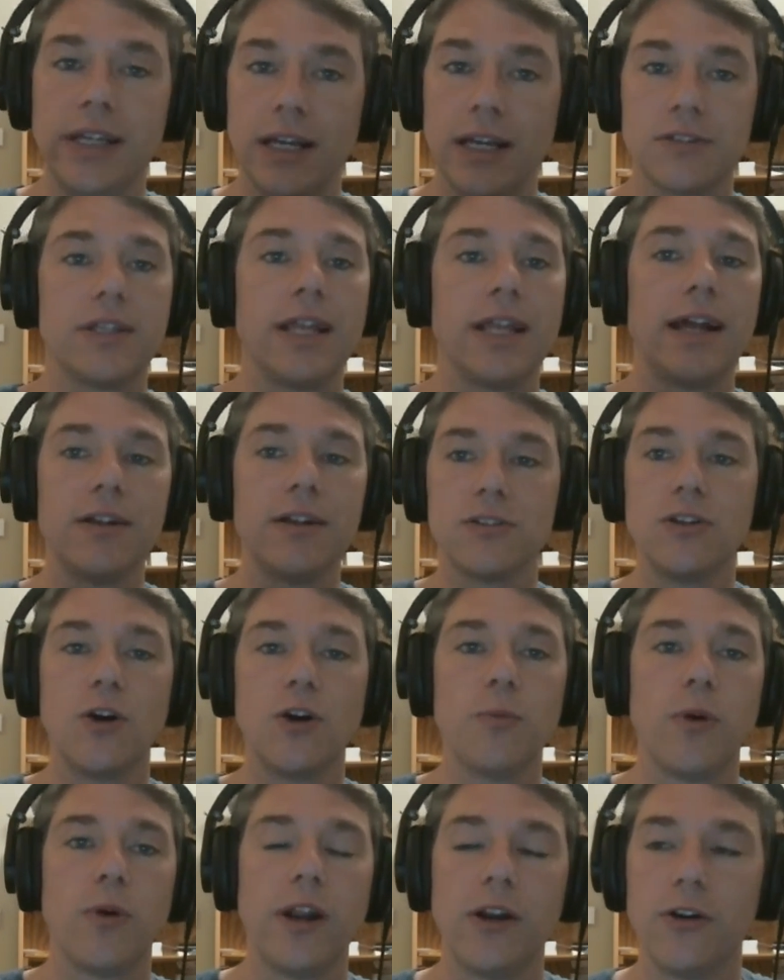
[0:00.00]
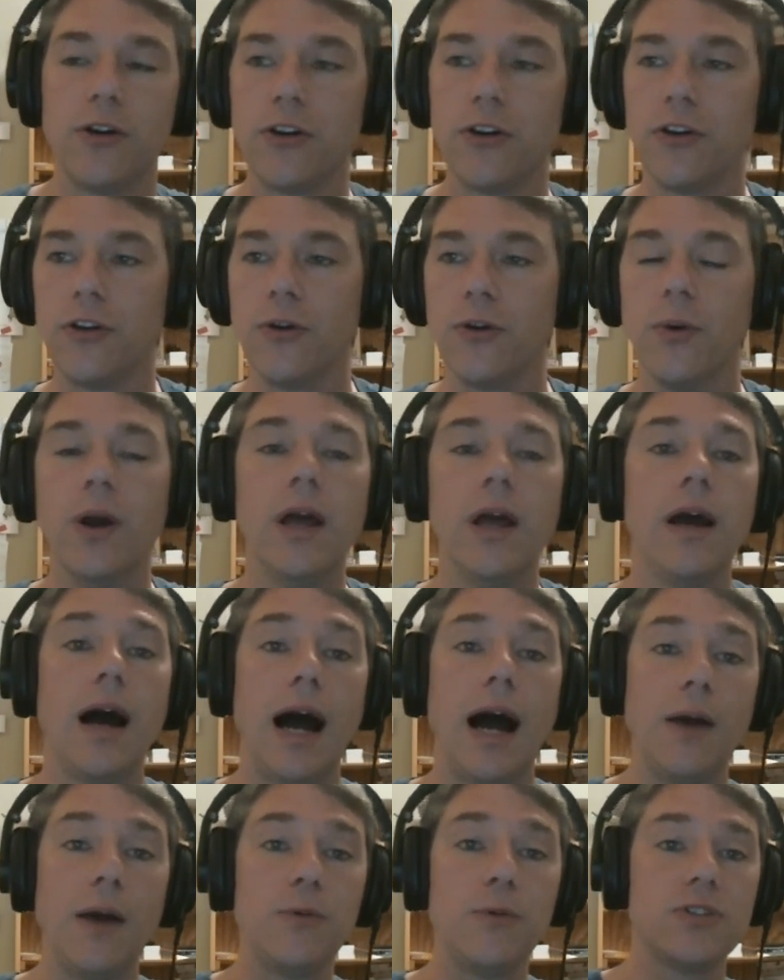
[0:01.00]
yes, that is a no-brainer to do.
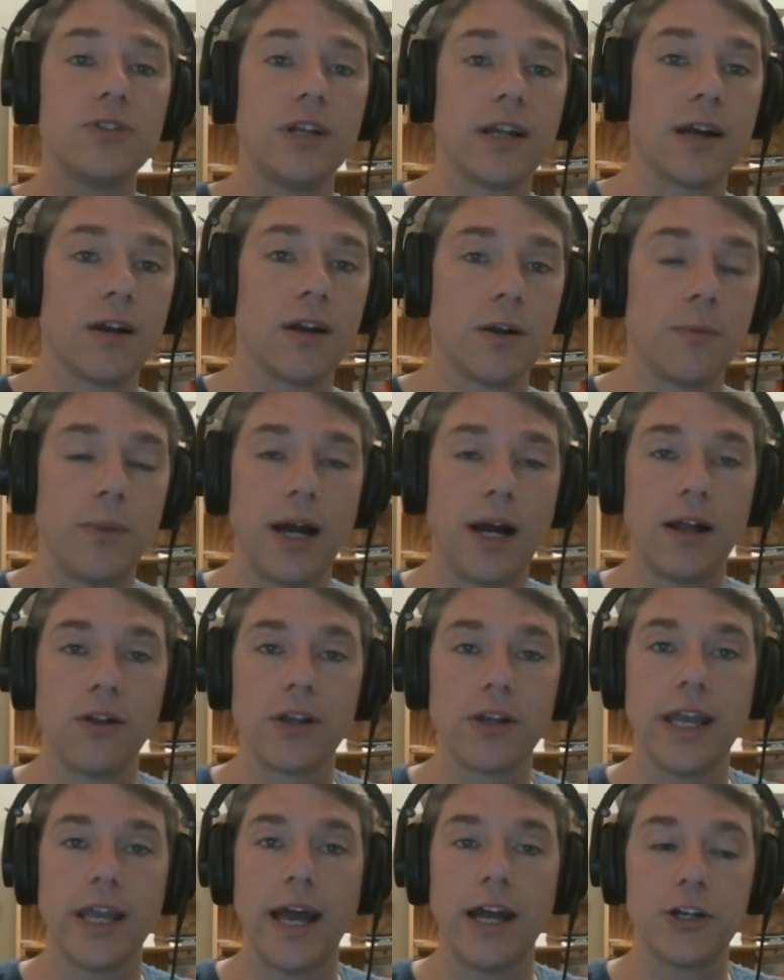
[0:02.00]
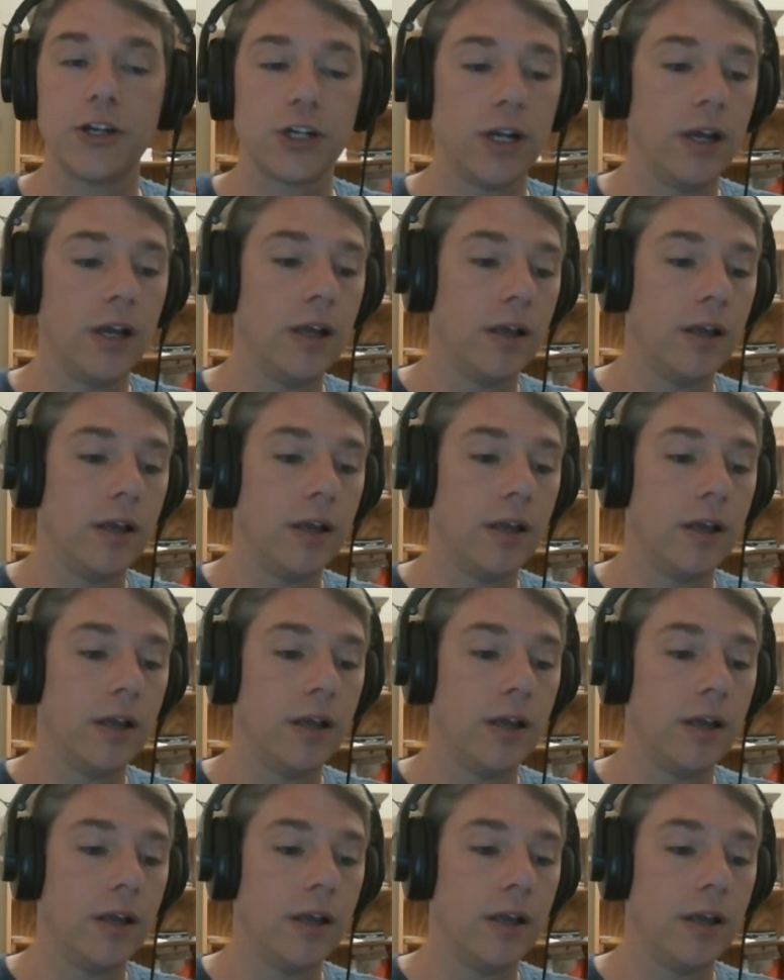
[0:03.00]
I was sitting on a pile of cash.